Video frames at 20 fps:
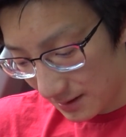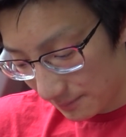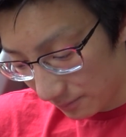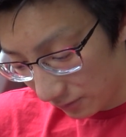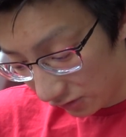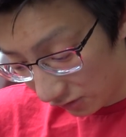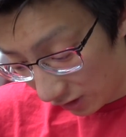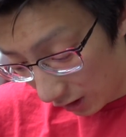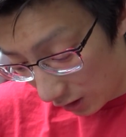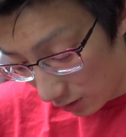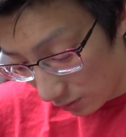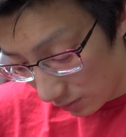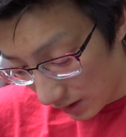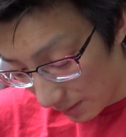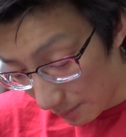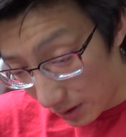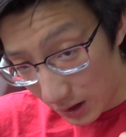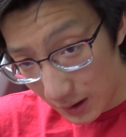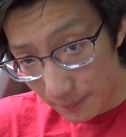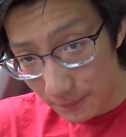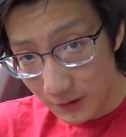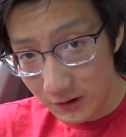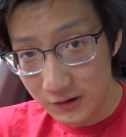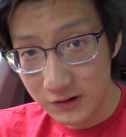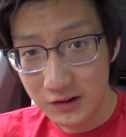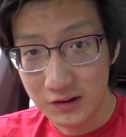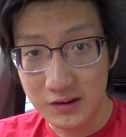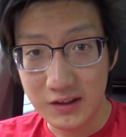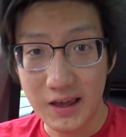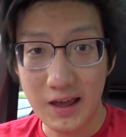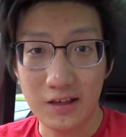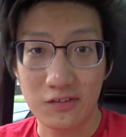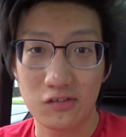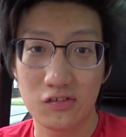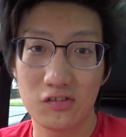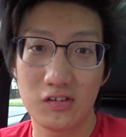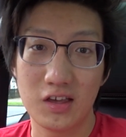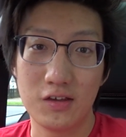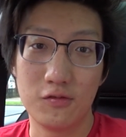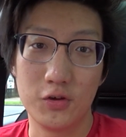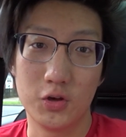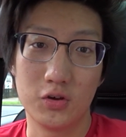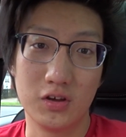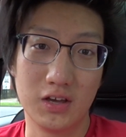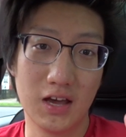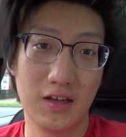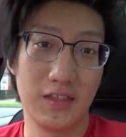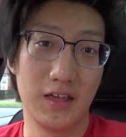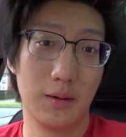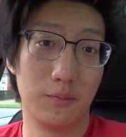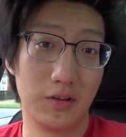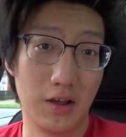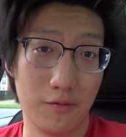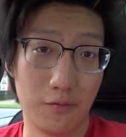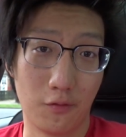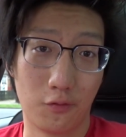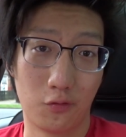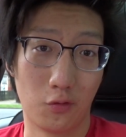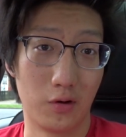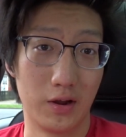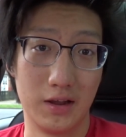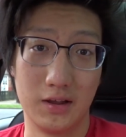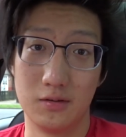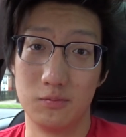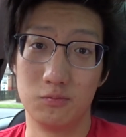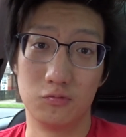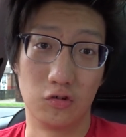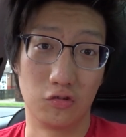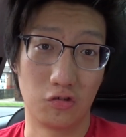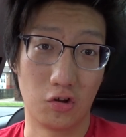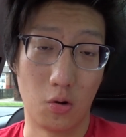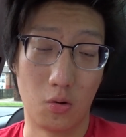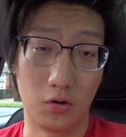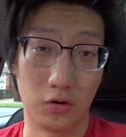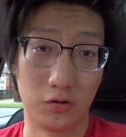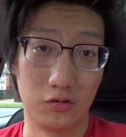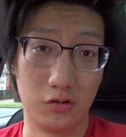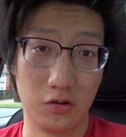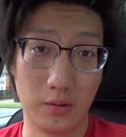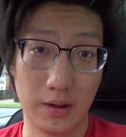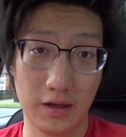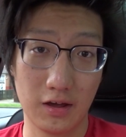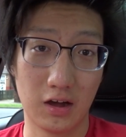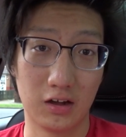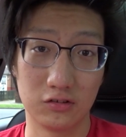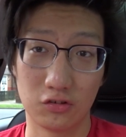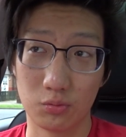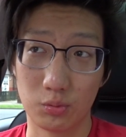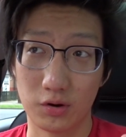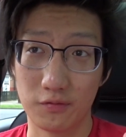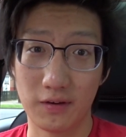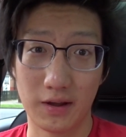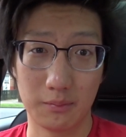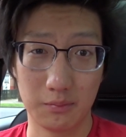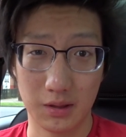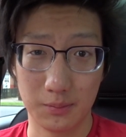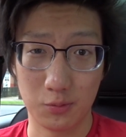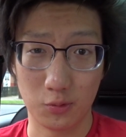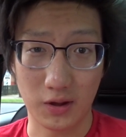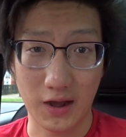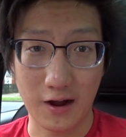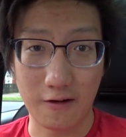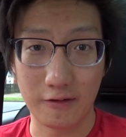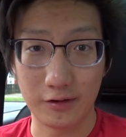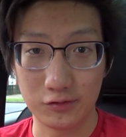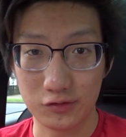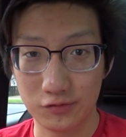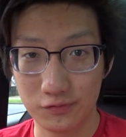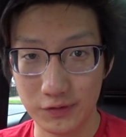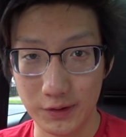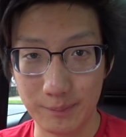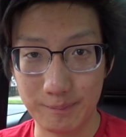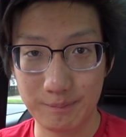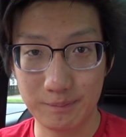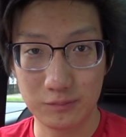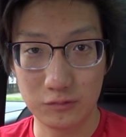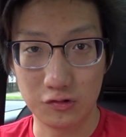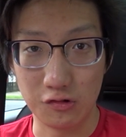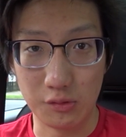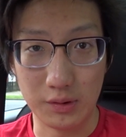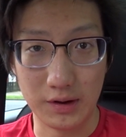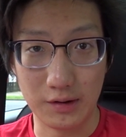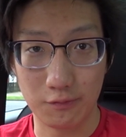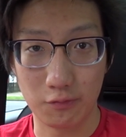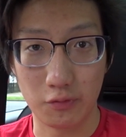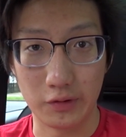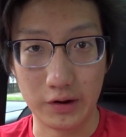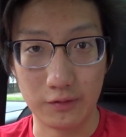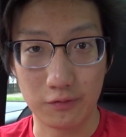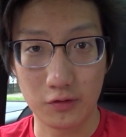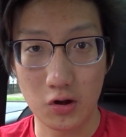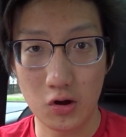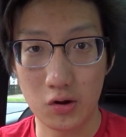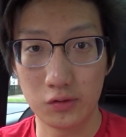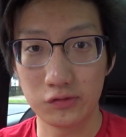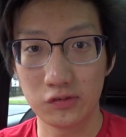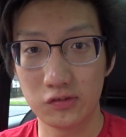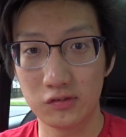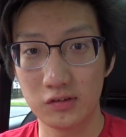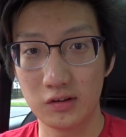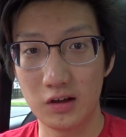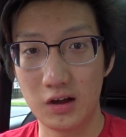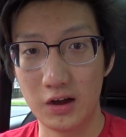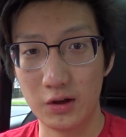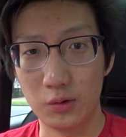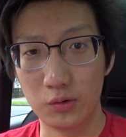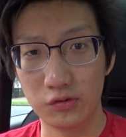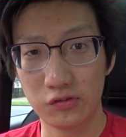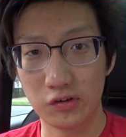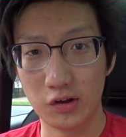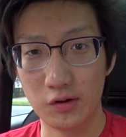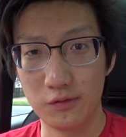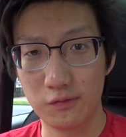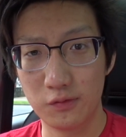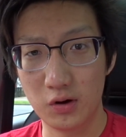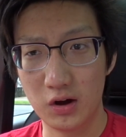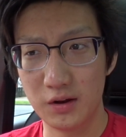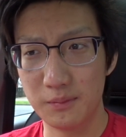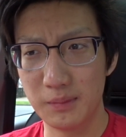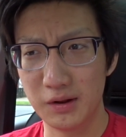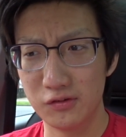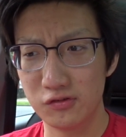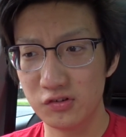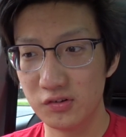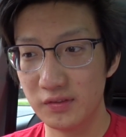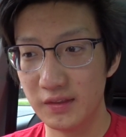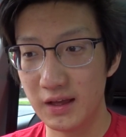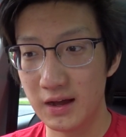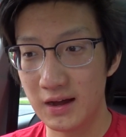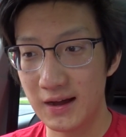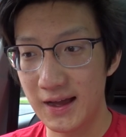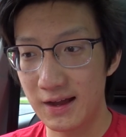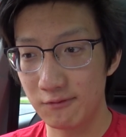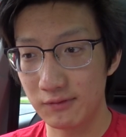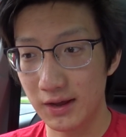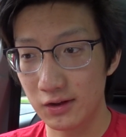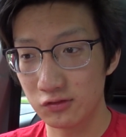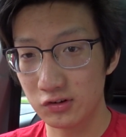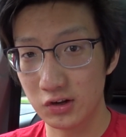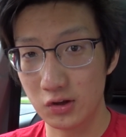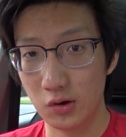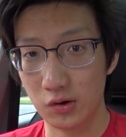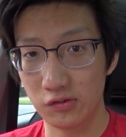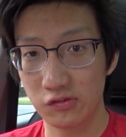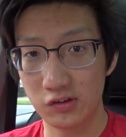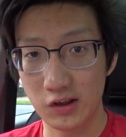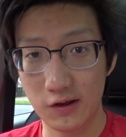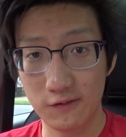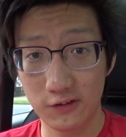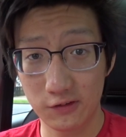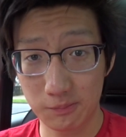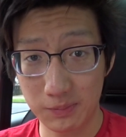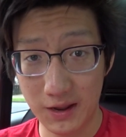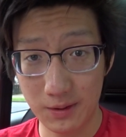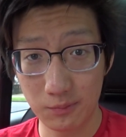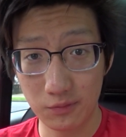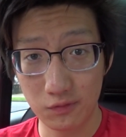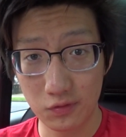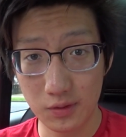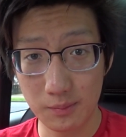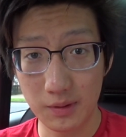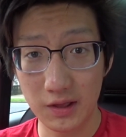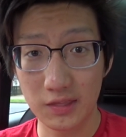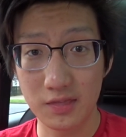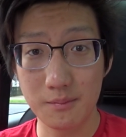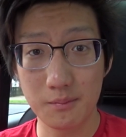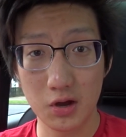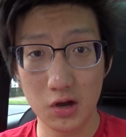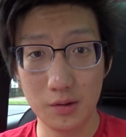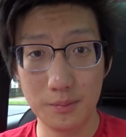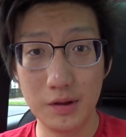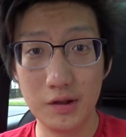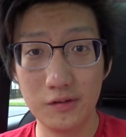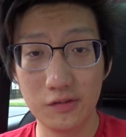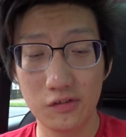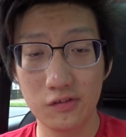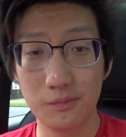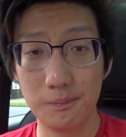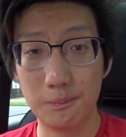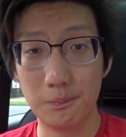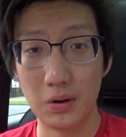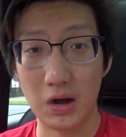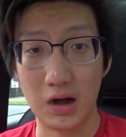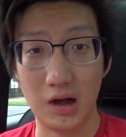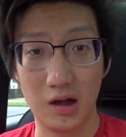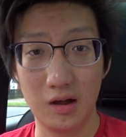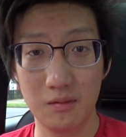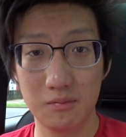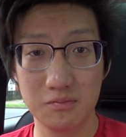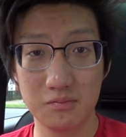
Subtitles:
so in my opinion, yes, if you can get the update for free, just go on and do it. I just want to thank Maple Garage for doing it free of cost. I also thought I'd mention that I haven't actually got a service plan with them at the moment, but